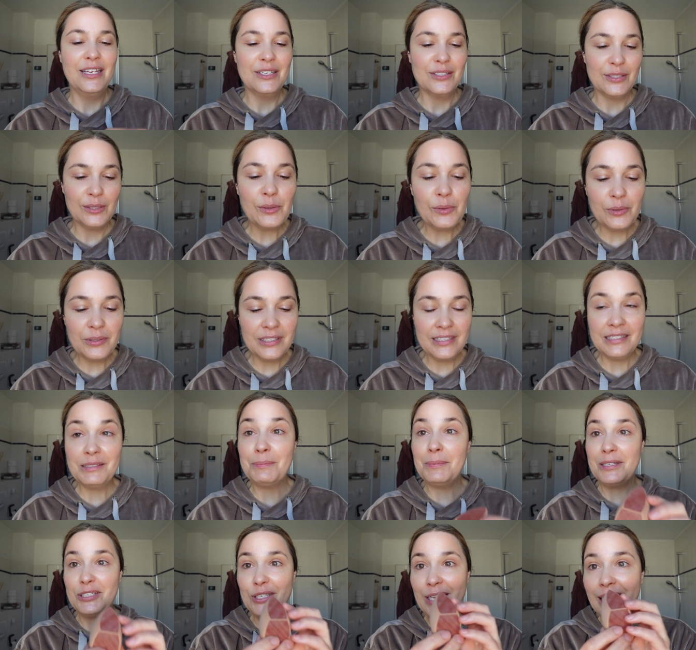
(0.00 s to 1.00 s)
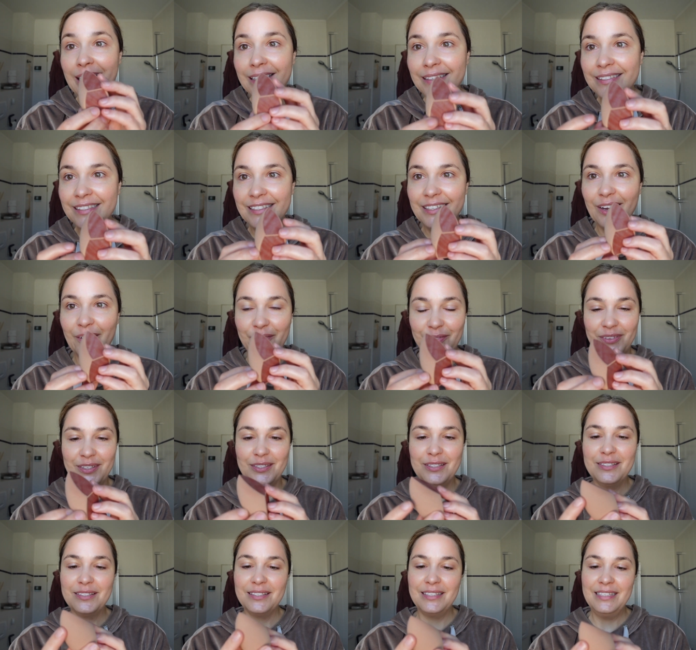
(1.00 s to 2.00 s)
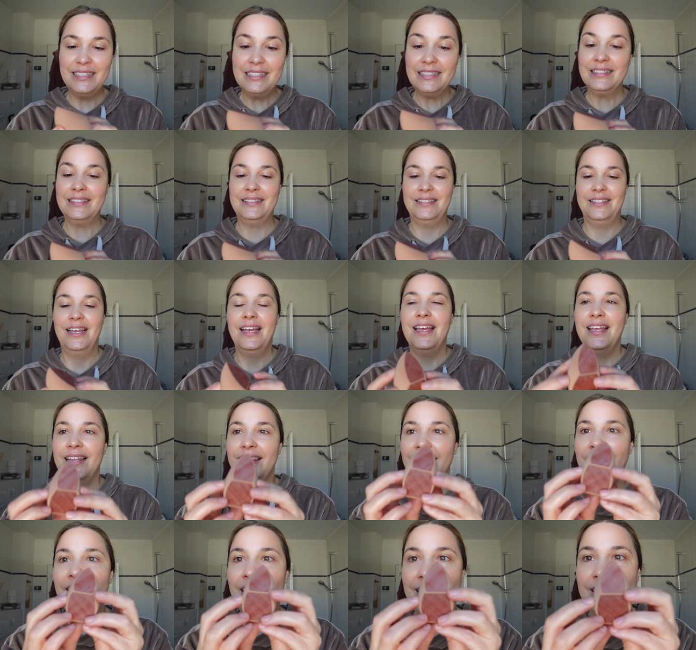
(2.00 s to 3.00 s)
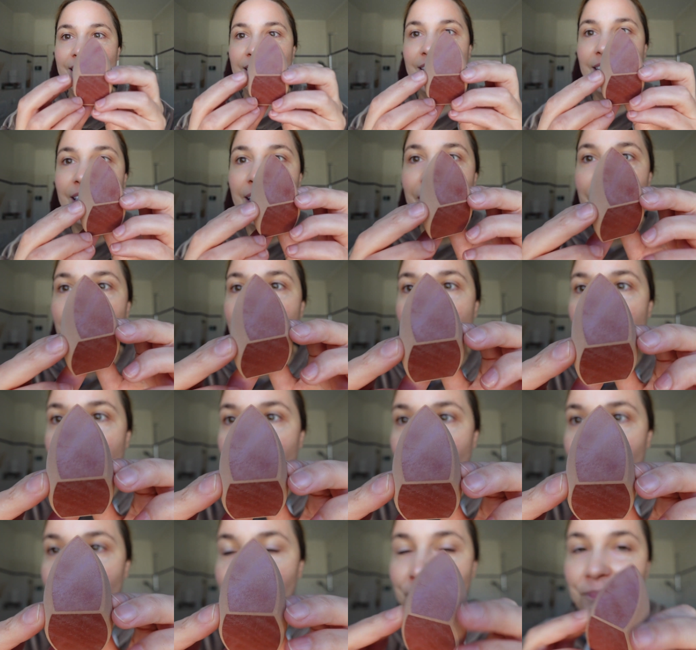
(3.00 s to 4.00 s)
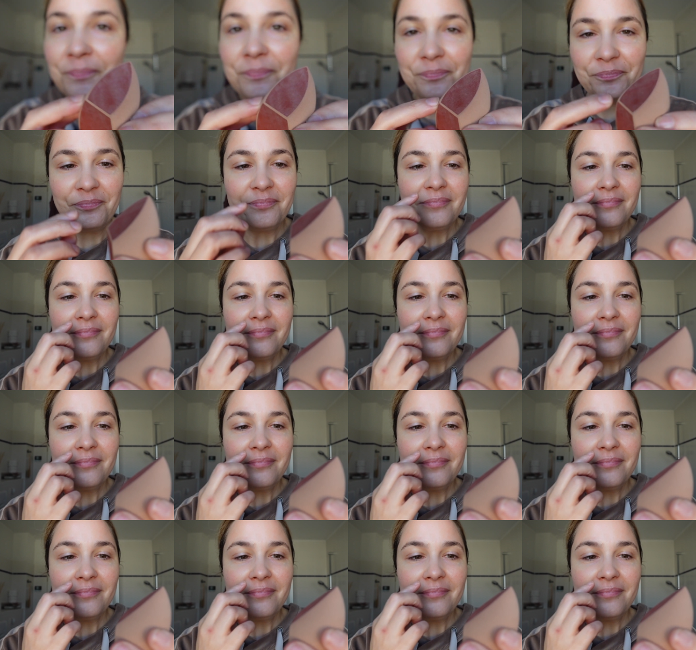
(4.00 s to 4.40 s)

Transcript: So the speciality of this is that um,